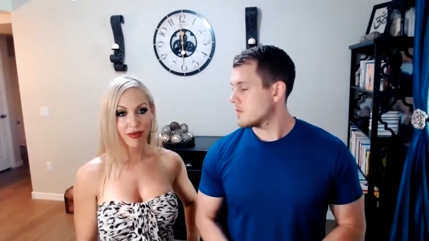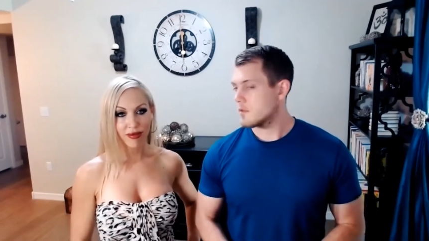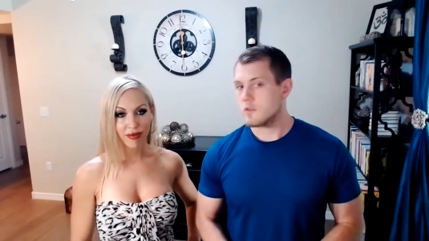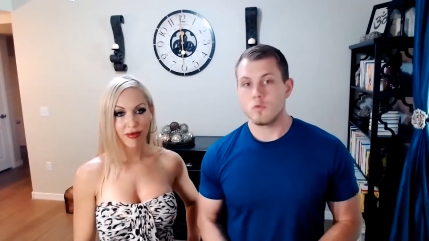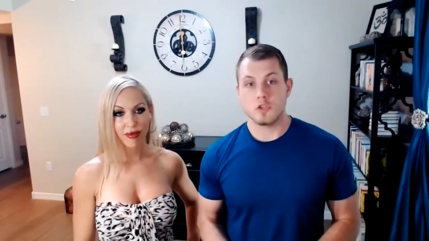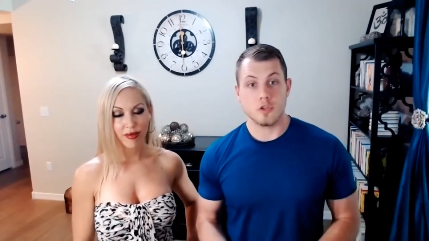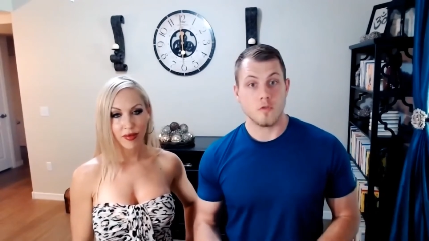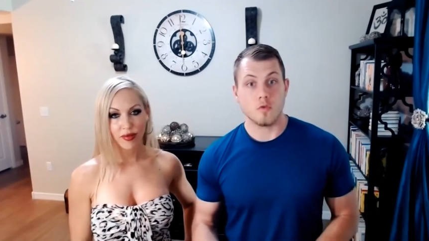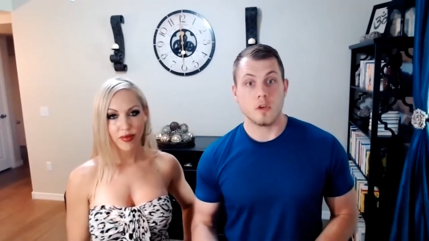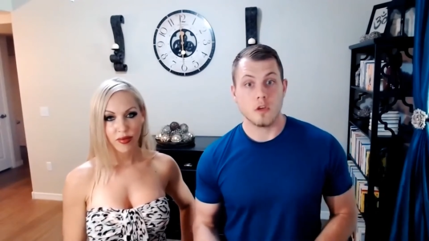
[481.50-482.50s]
Speaker 1: which is
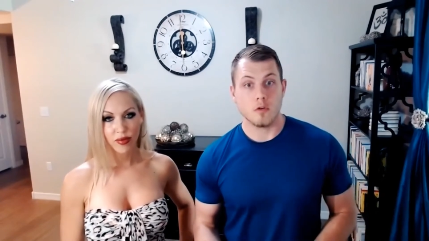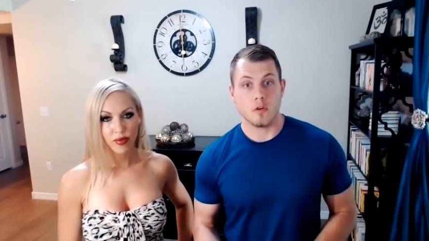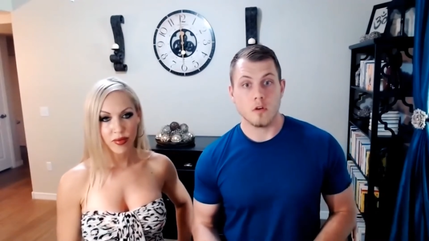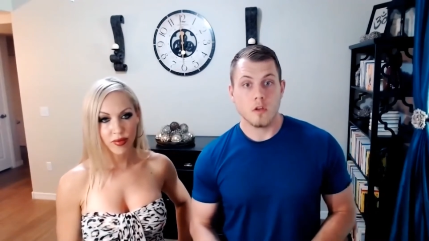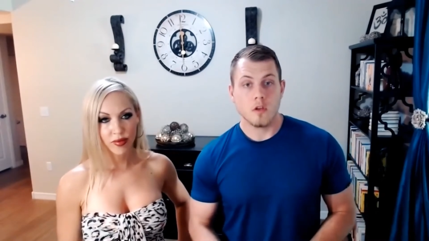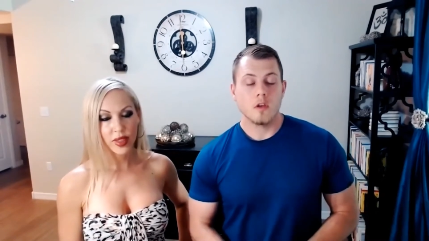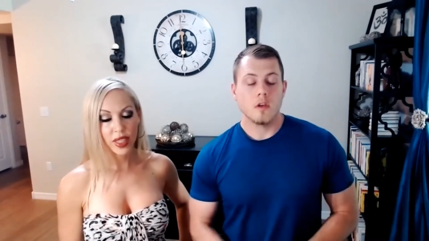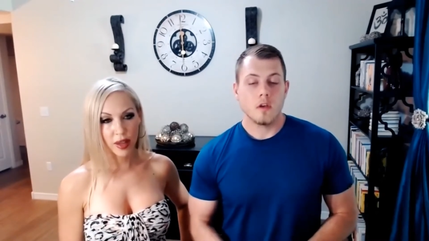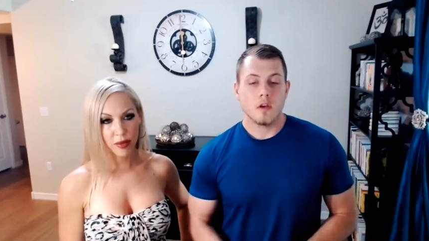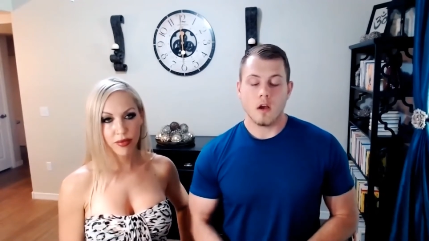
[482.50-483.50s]
Greek yogurt. Yeah.
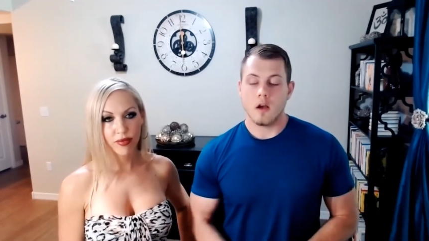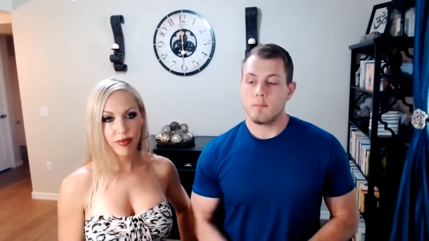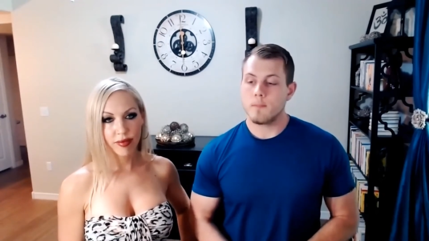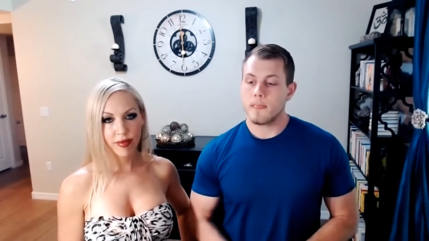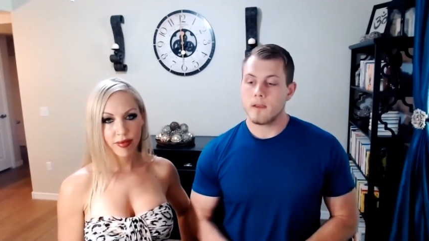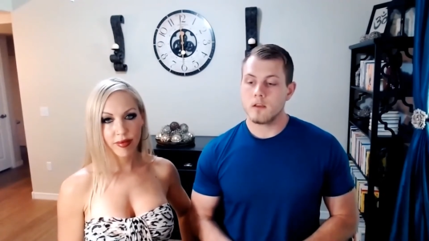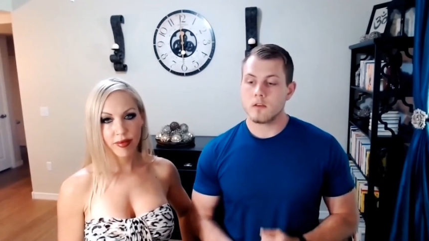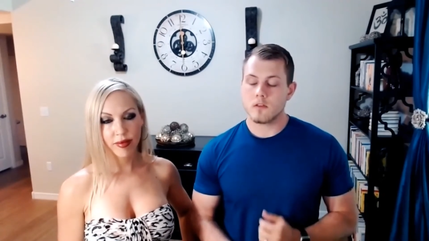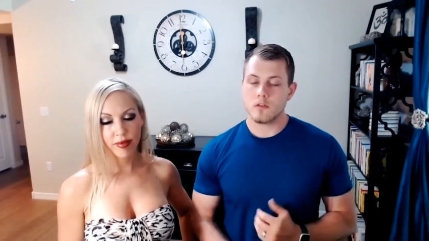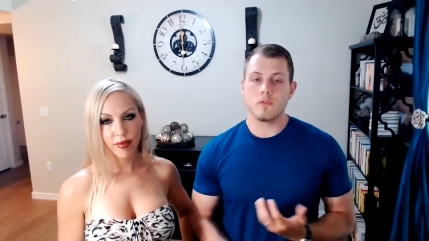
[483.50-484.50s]
Yeah.
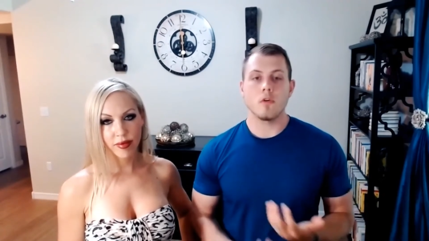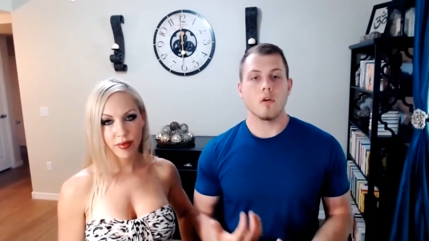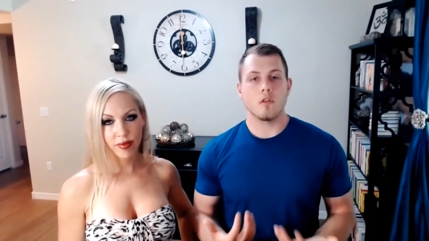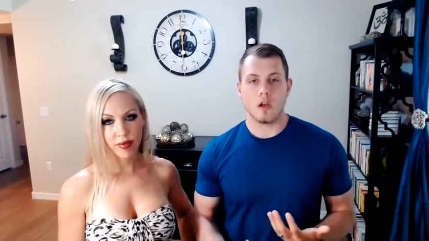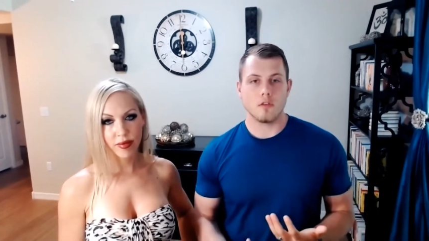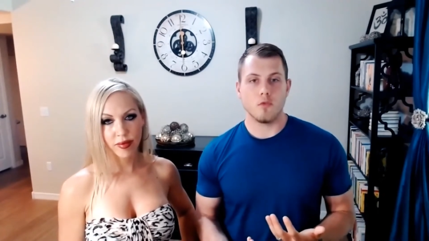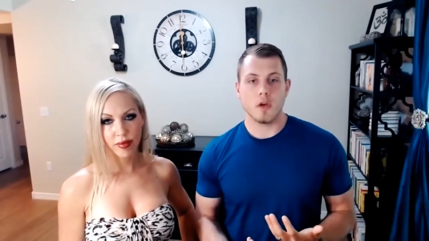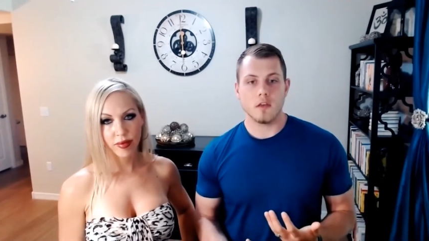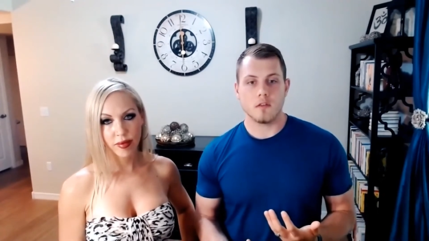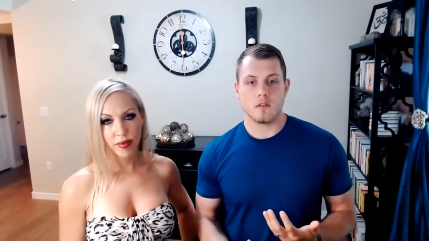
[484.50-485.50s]
So there are a lot of
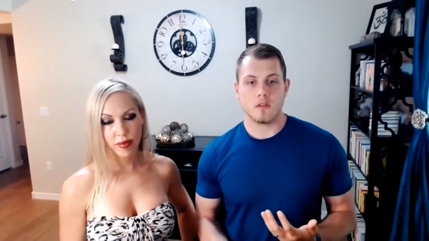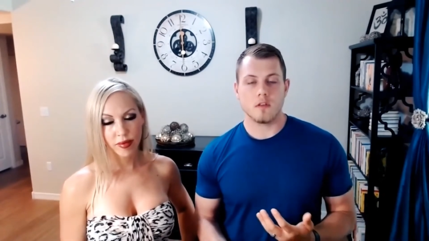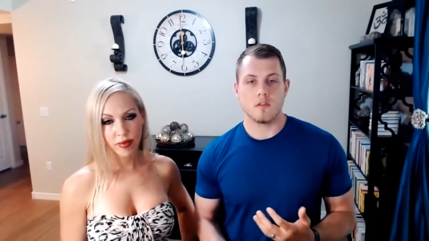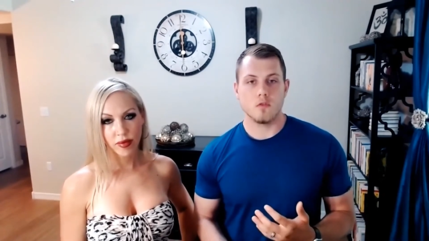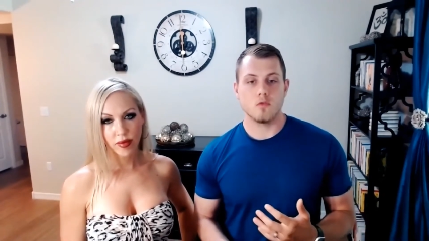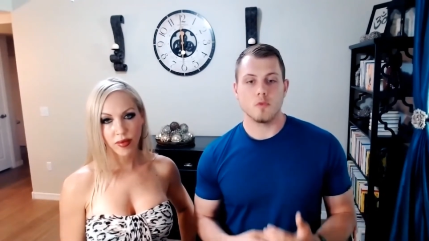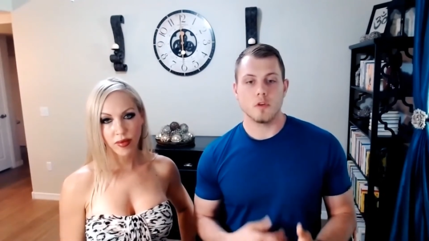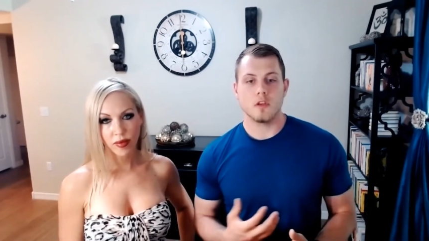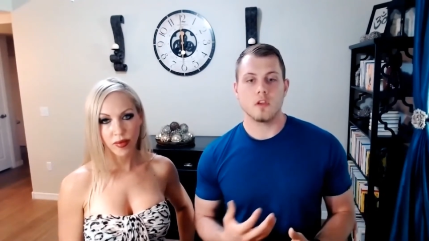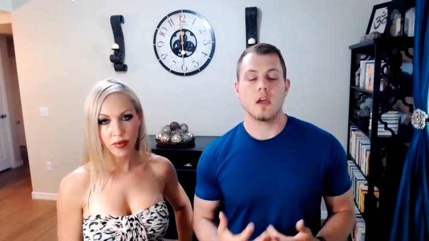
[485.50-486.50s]
ways to
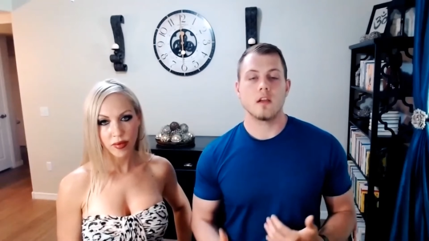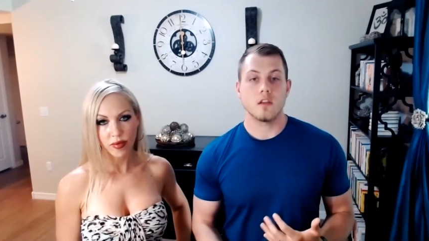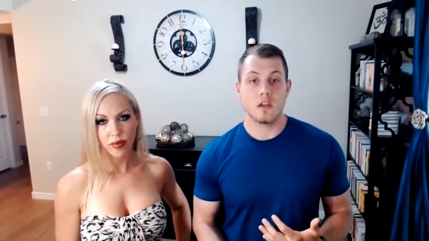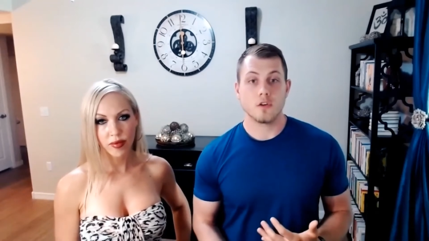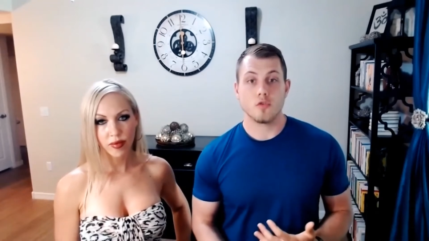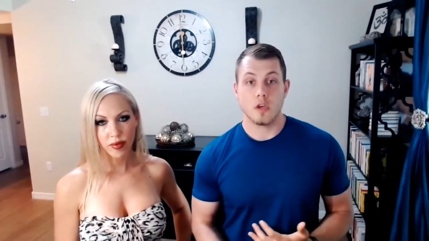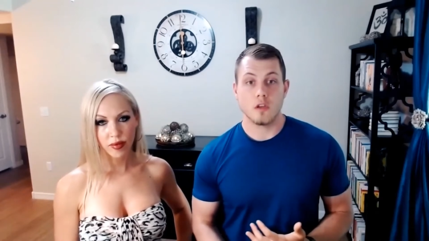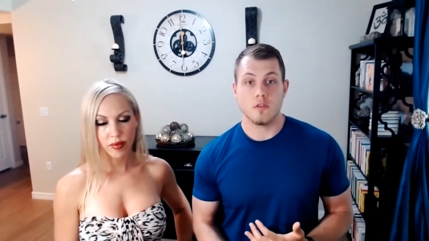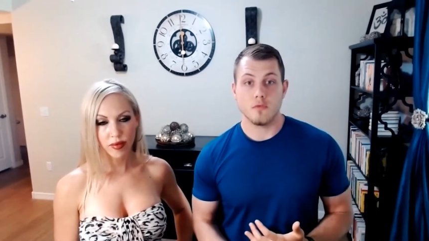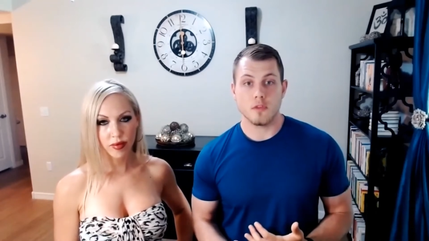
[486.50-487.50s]
really kind of get
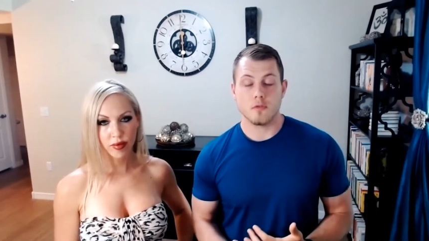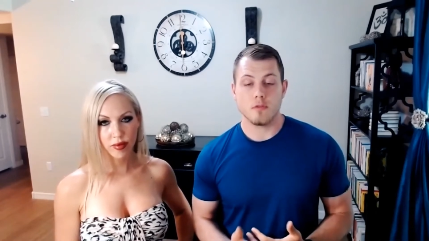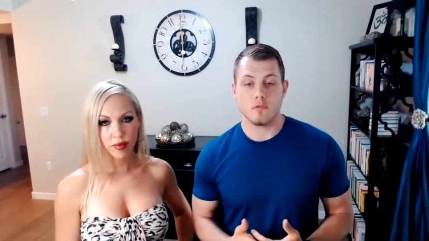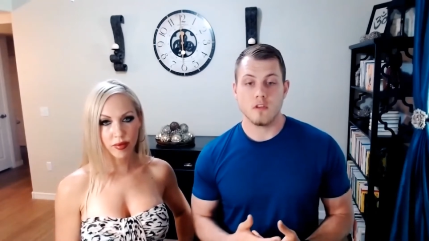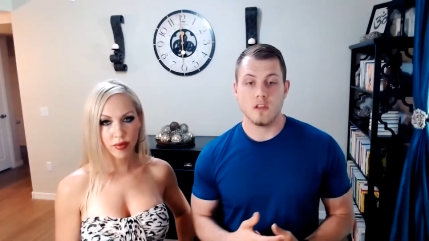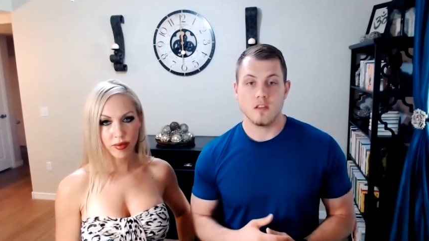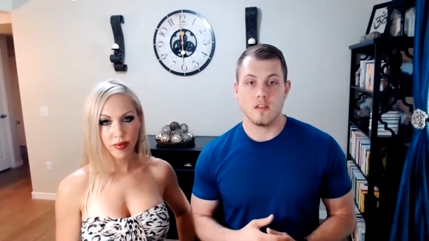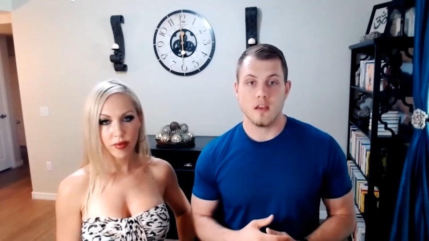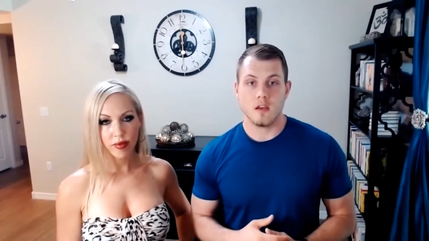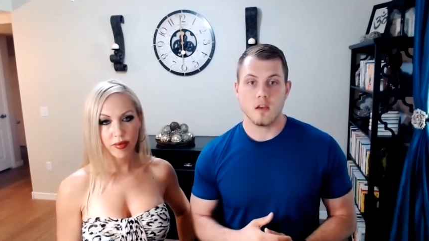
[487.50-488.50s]
creative with your protein
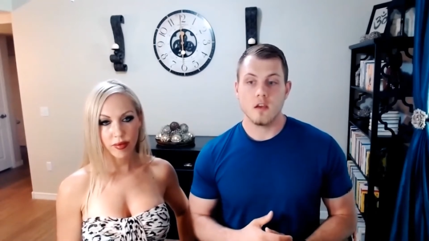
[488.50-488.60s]
intake.